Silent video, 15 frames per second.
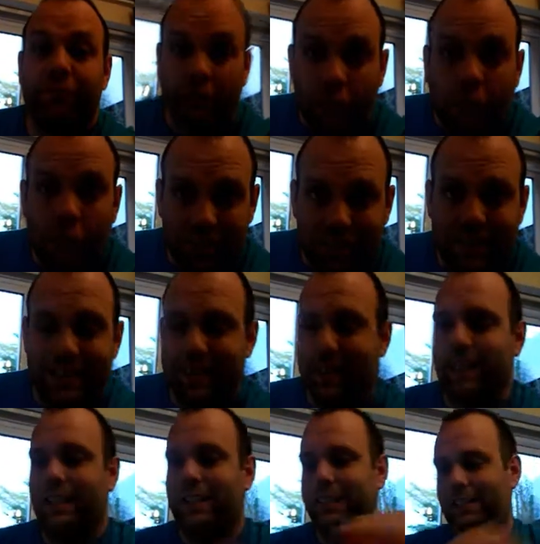
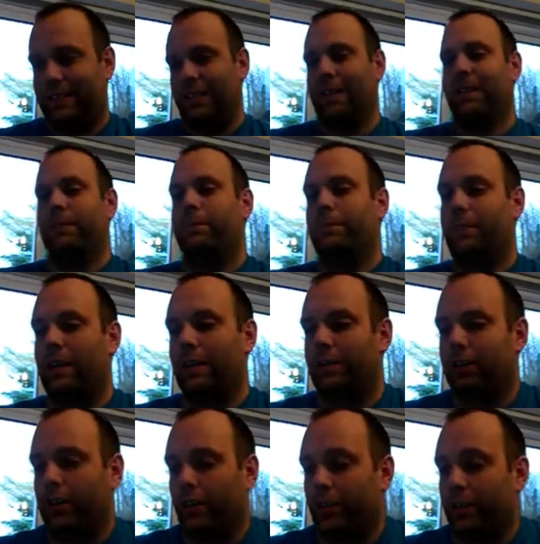velocity time graphs
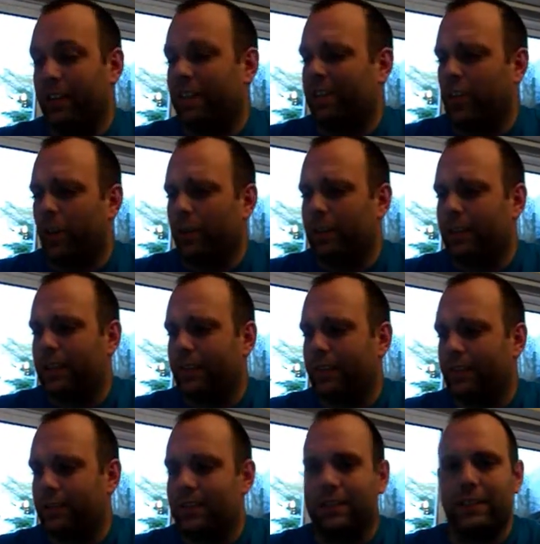show. They're totally
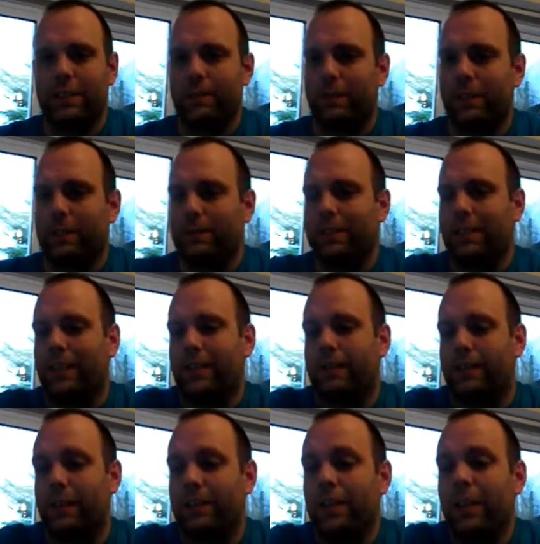different to displacement time
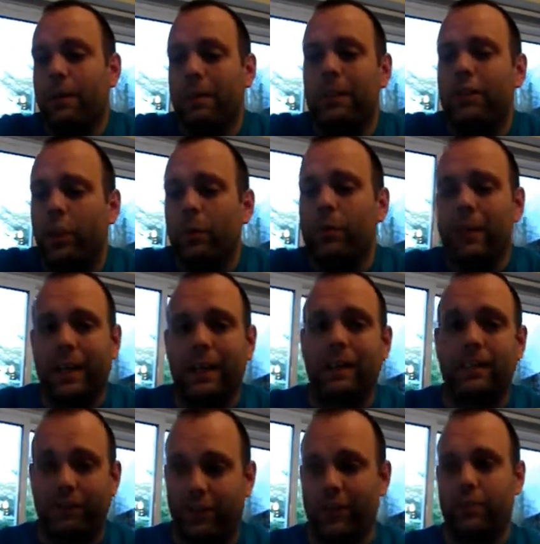graphs, but don't get
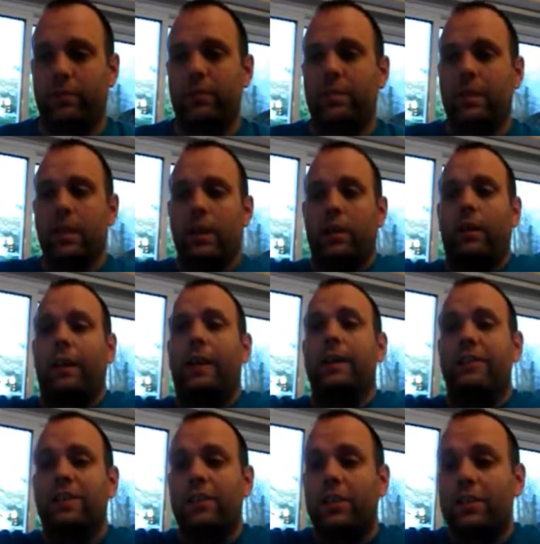confused. Okay,
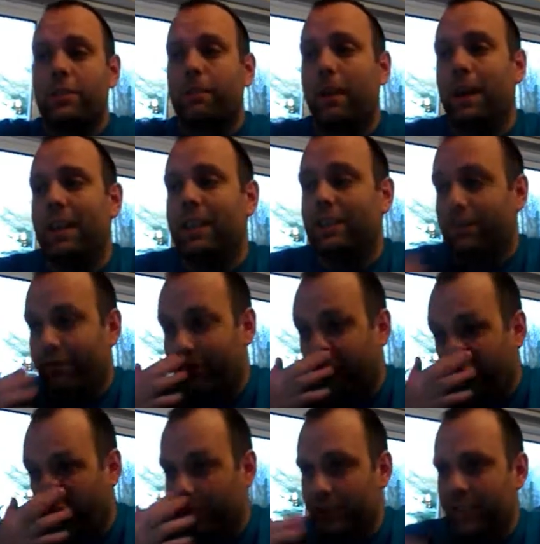if you turn to page
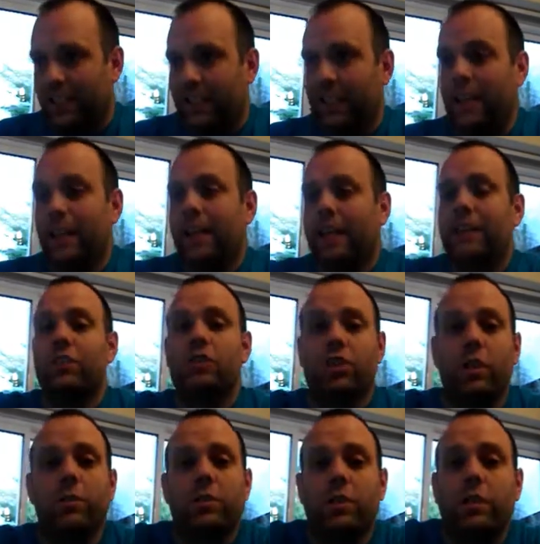14, it
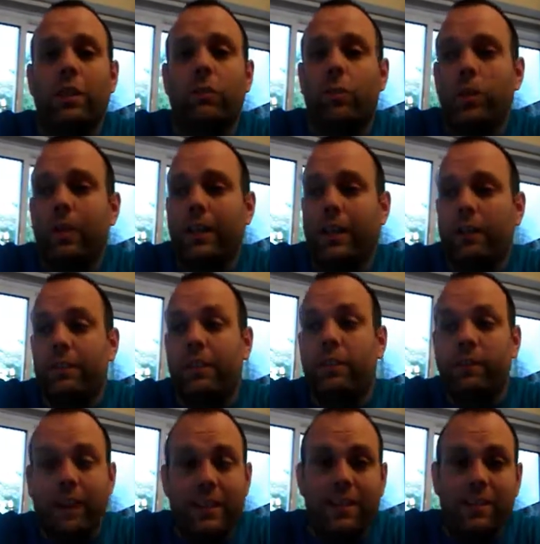shows you can work out the
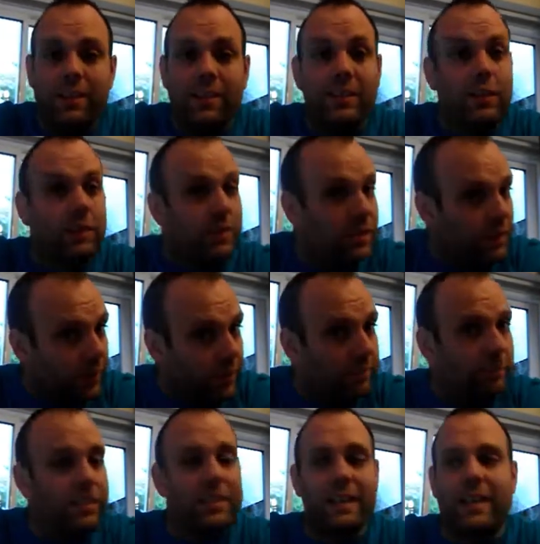gradient using the
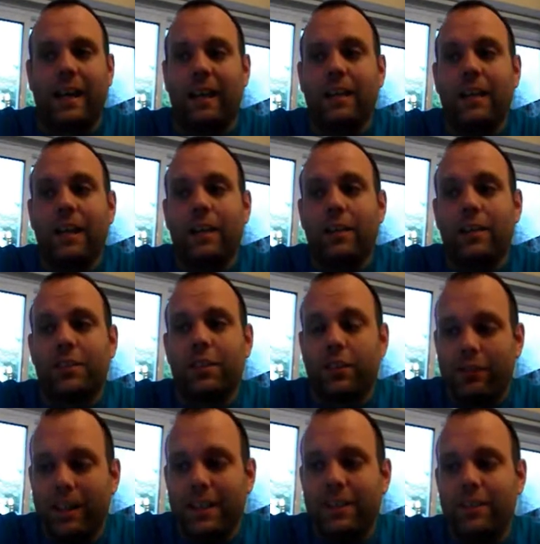numbers again, because the
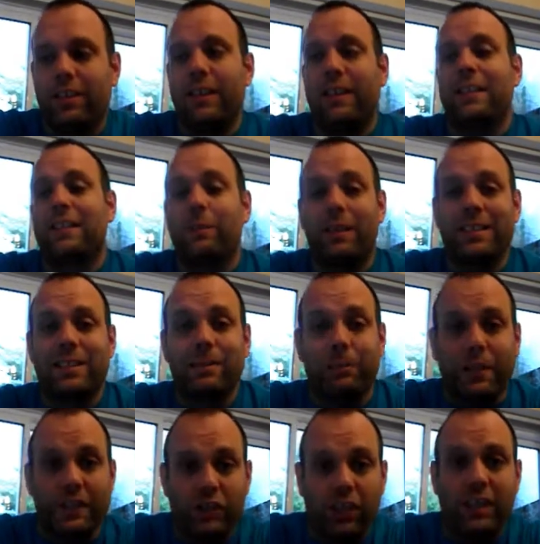gradient is quite
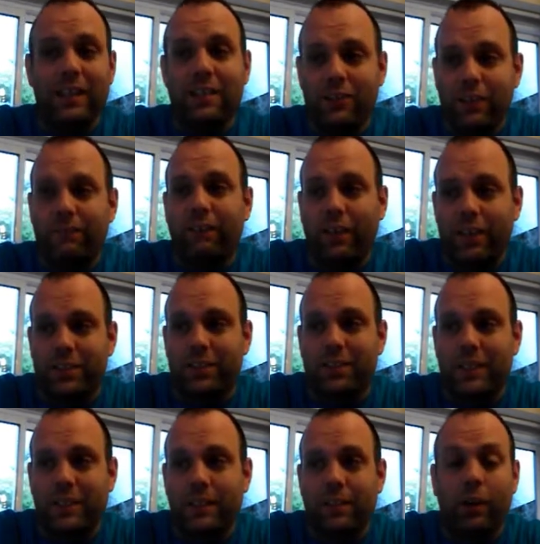simply a change in
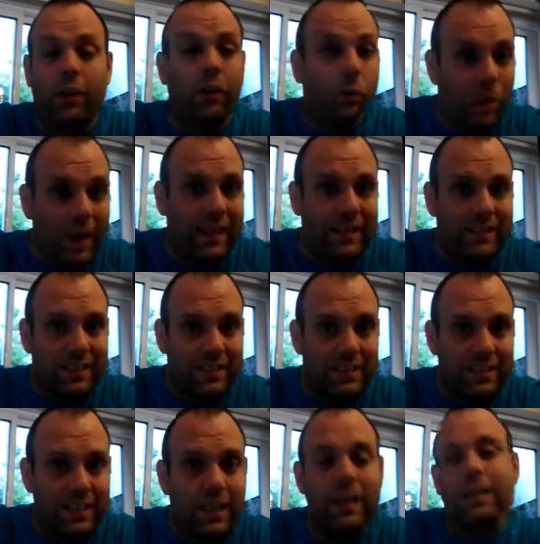velocity on the
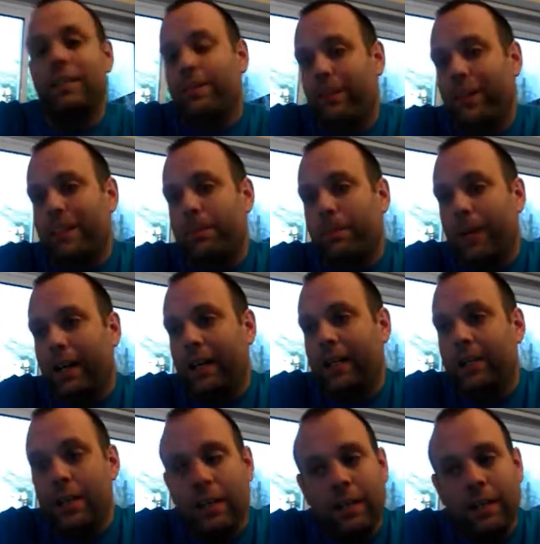y-axis divided by